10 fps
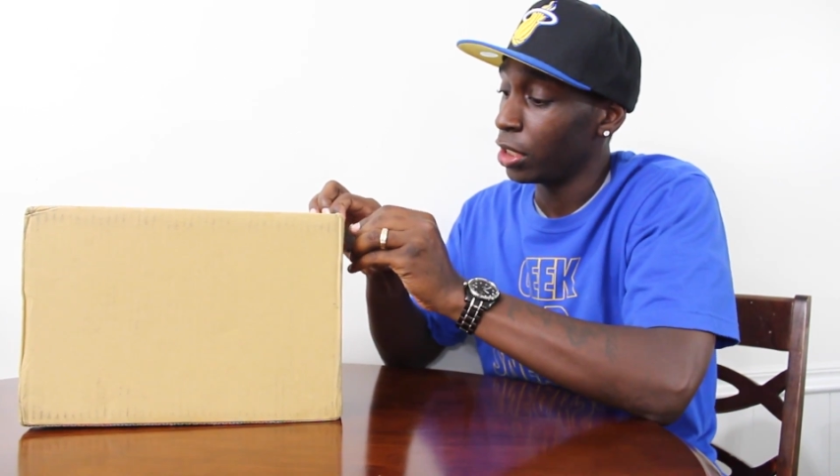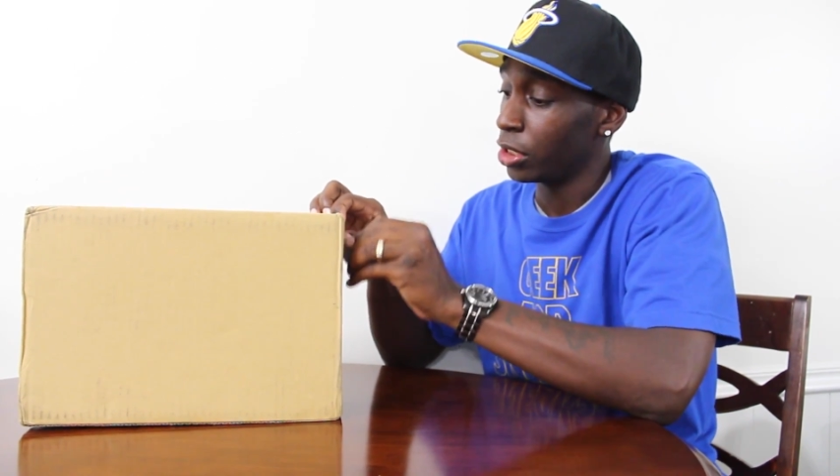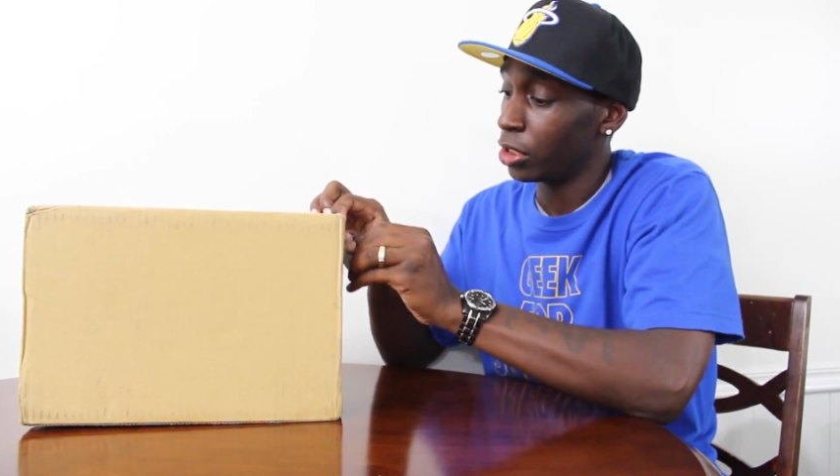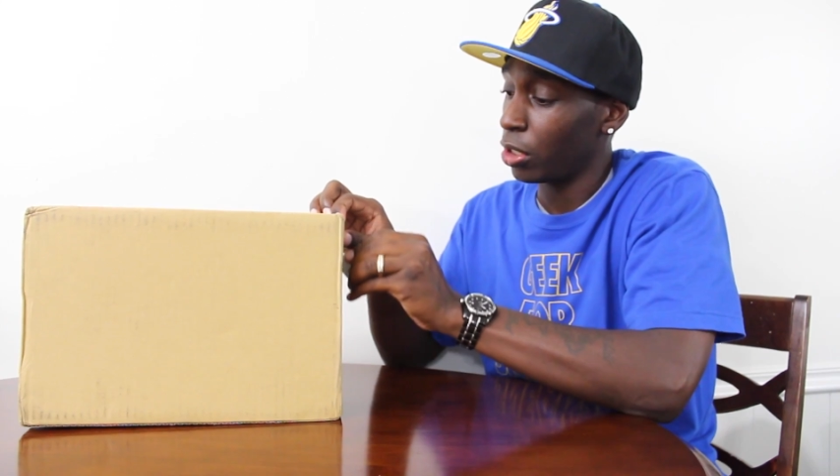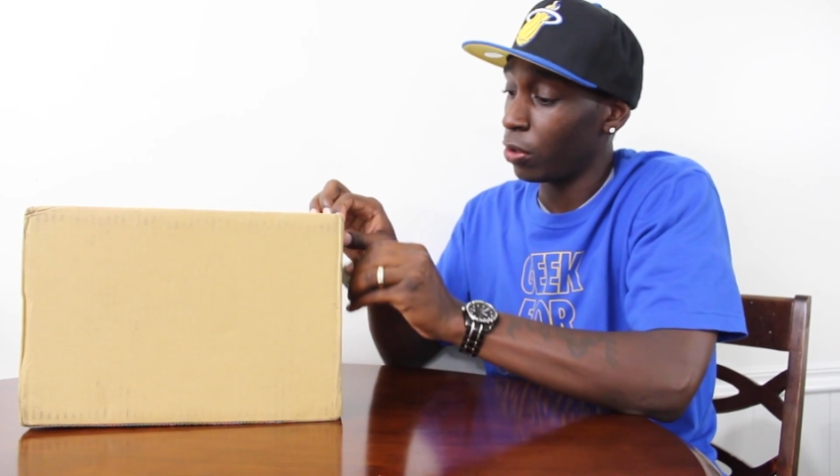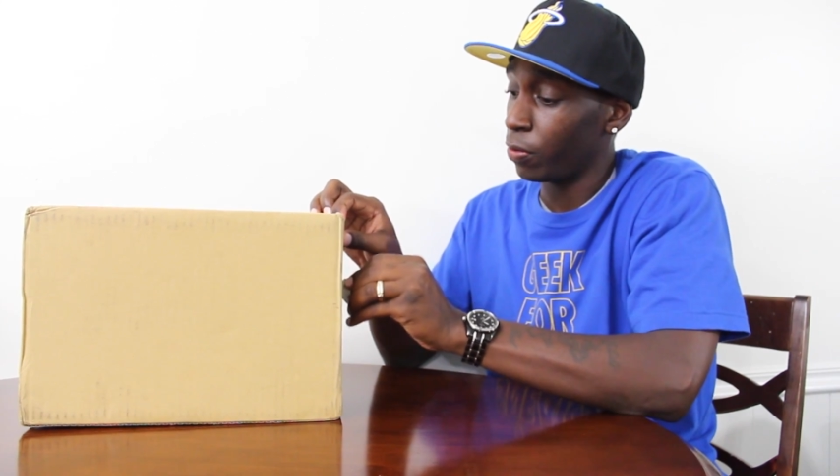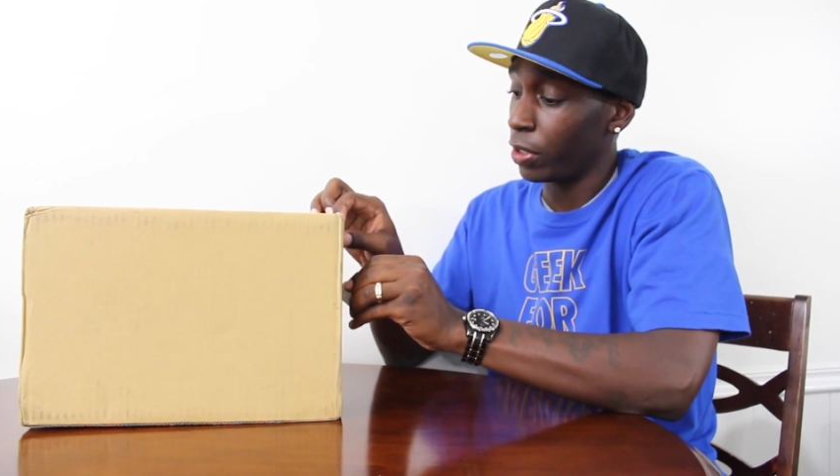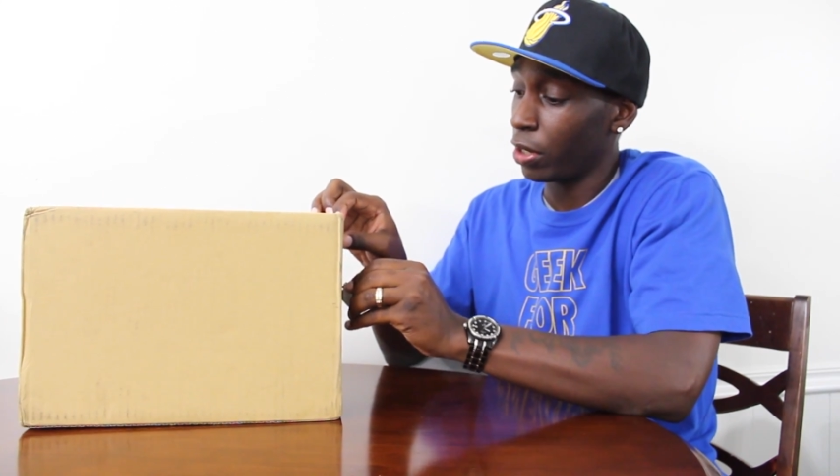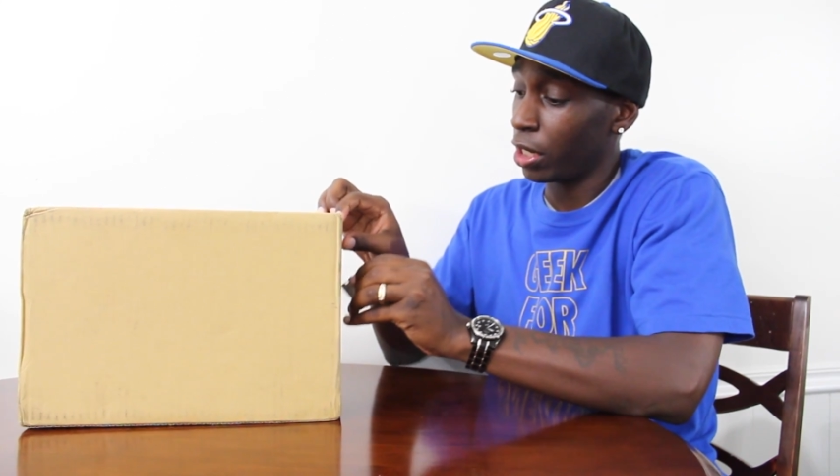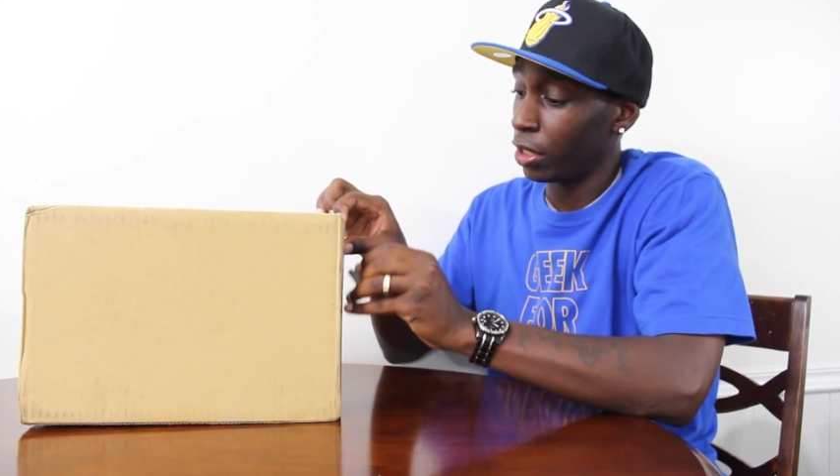So
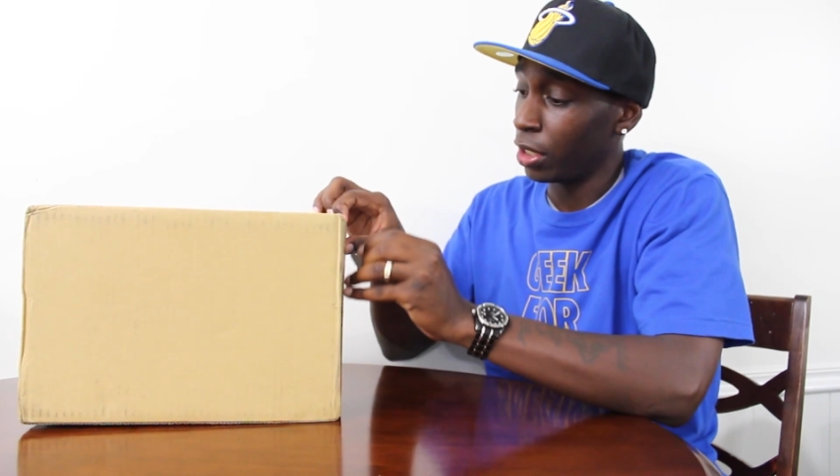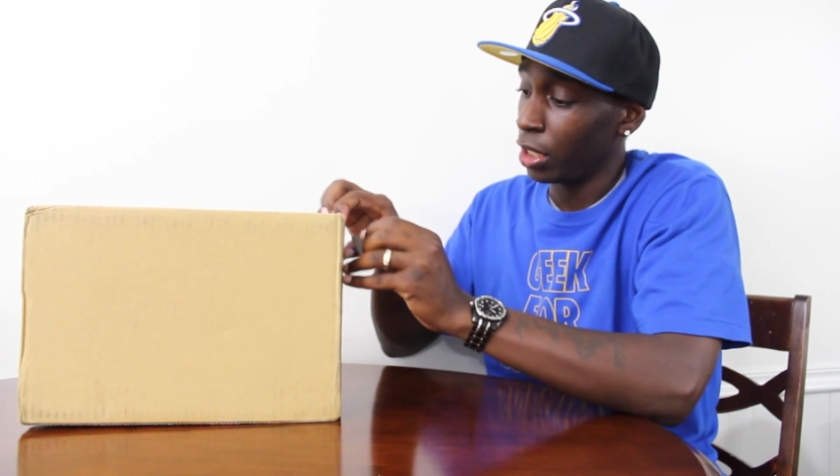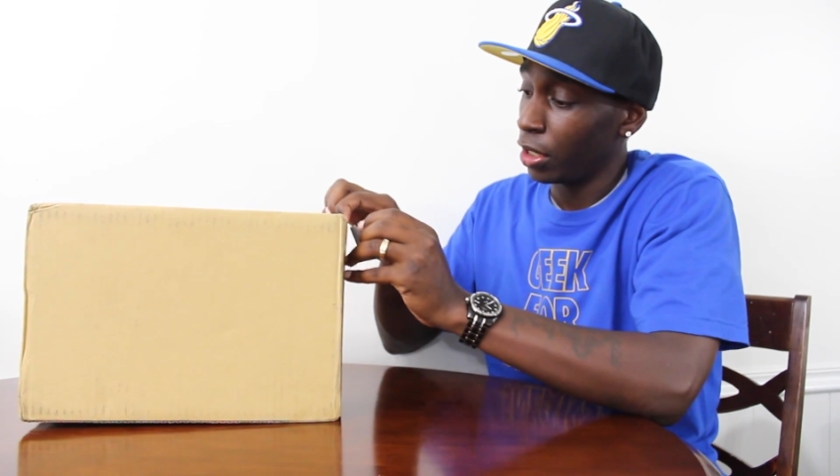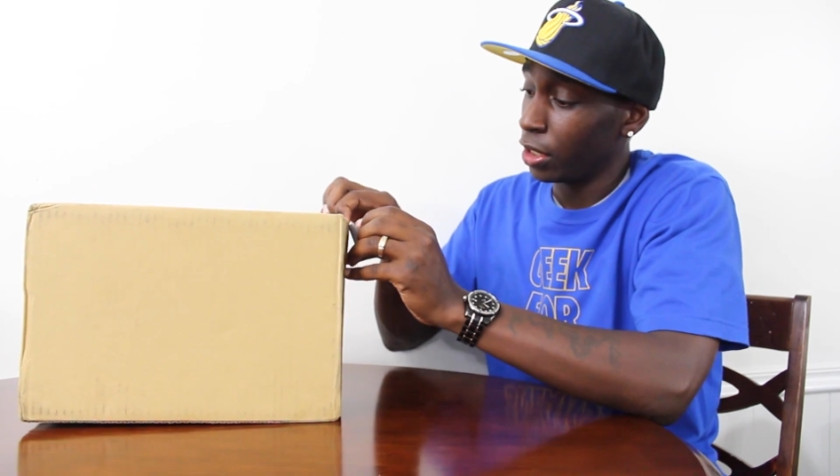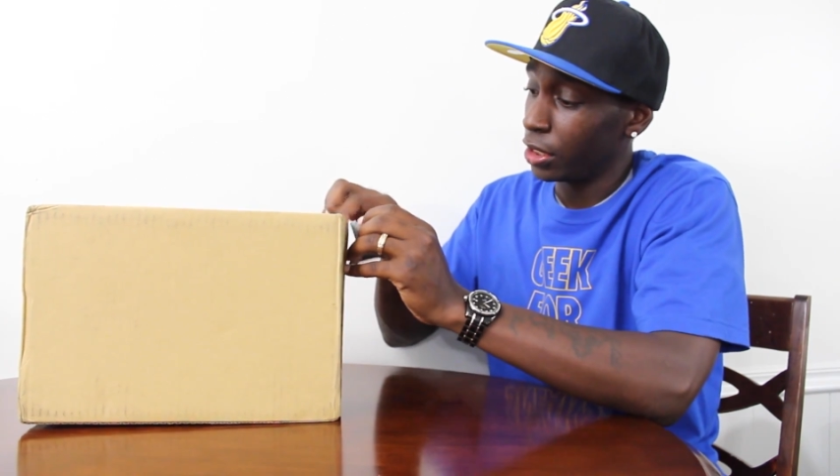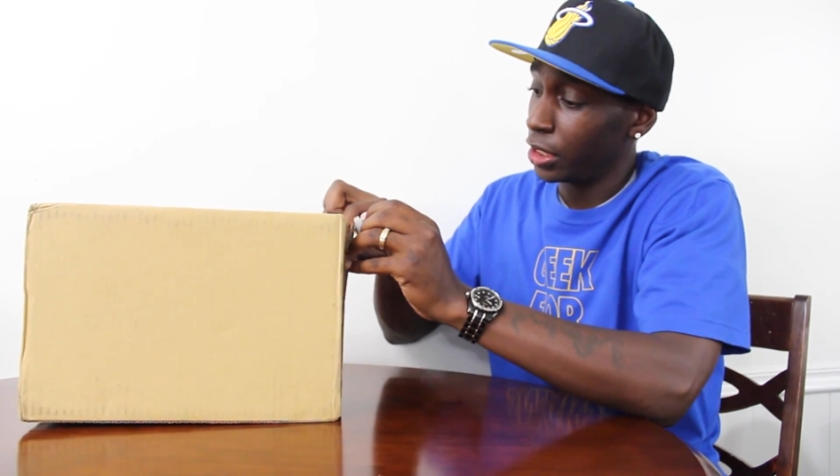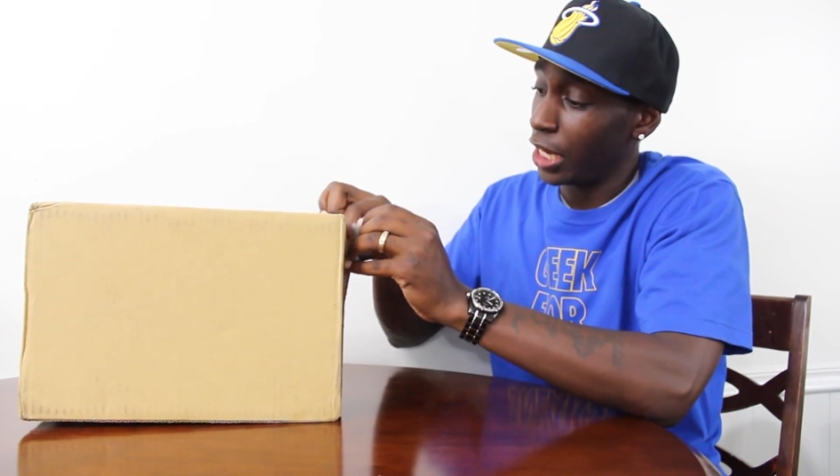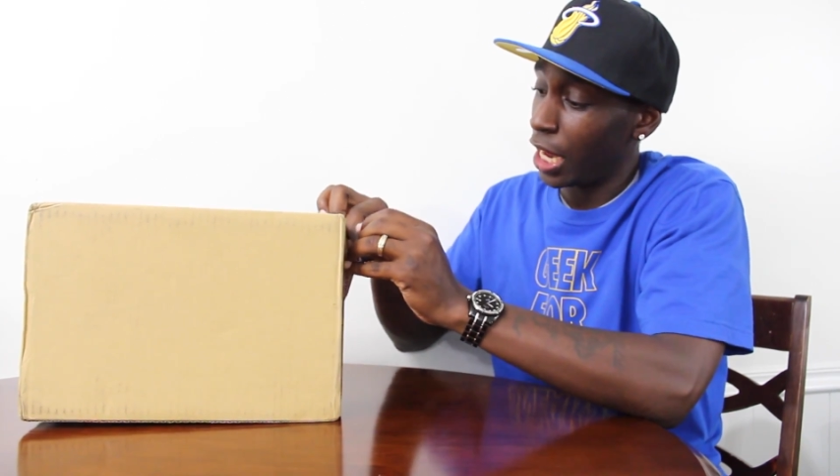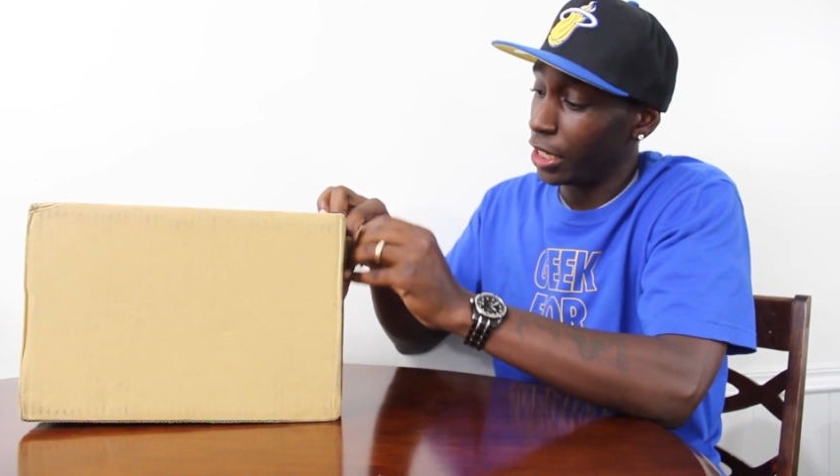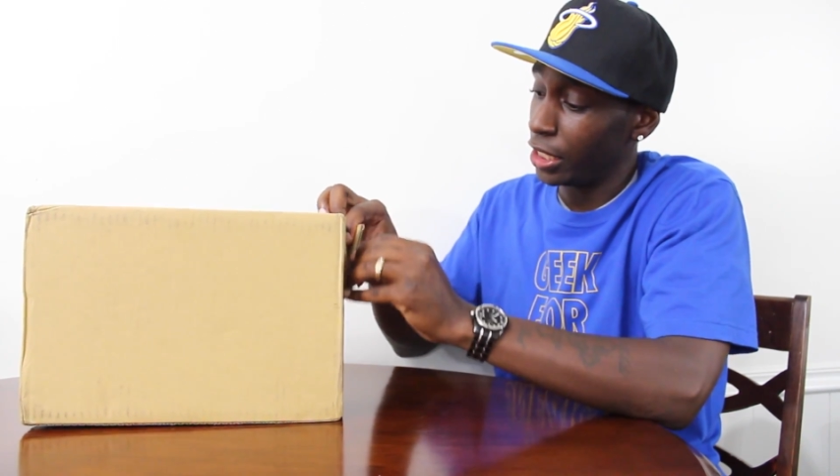we're gonna
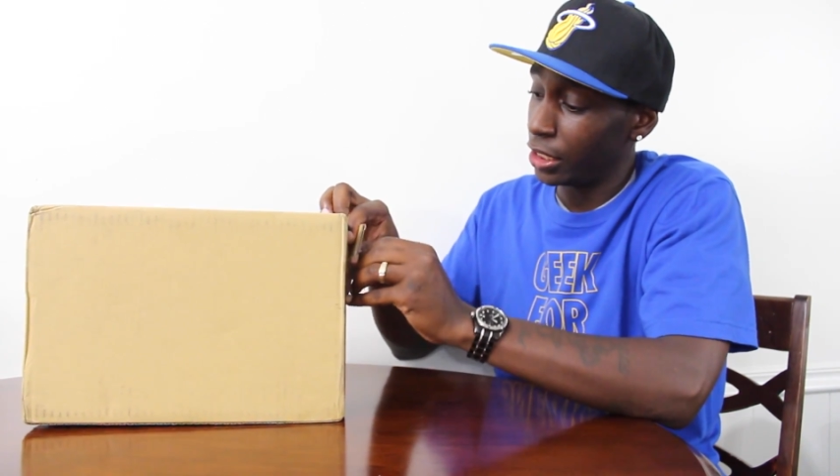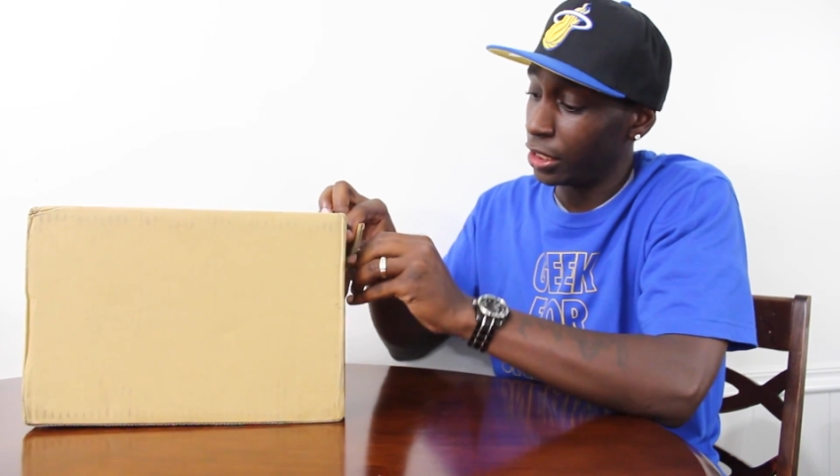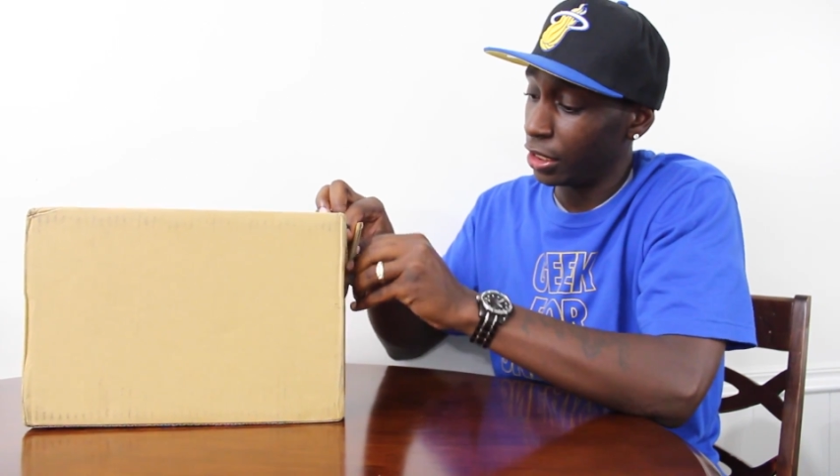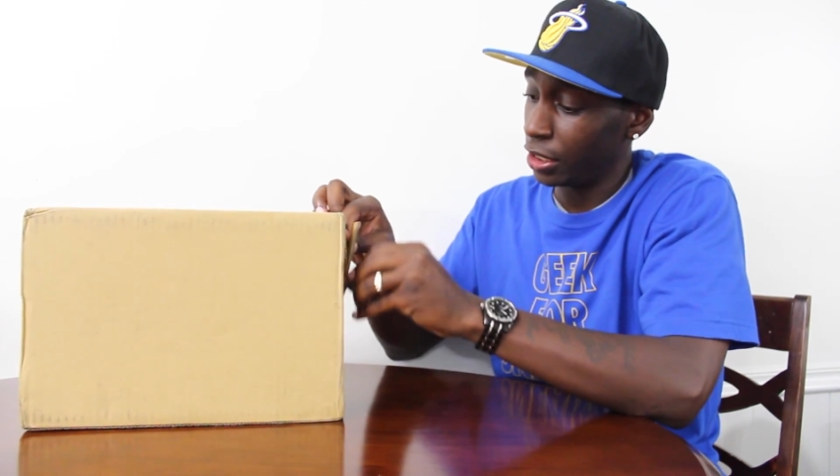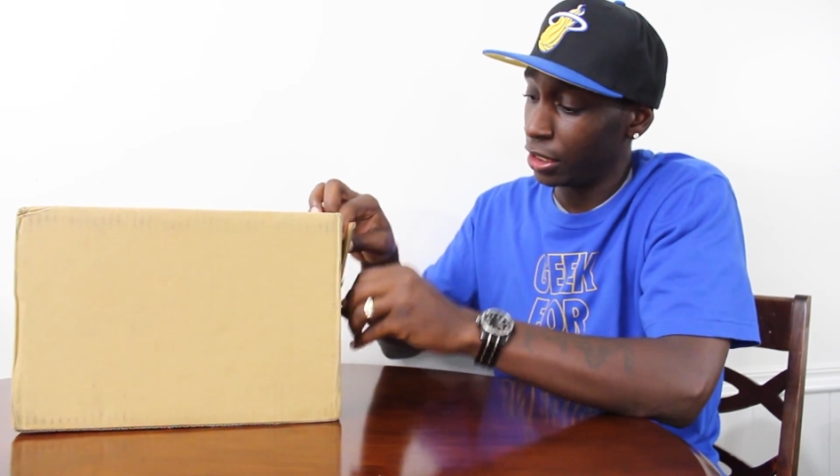see how these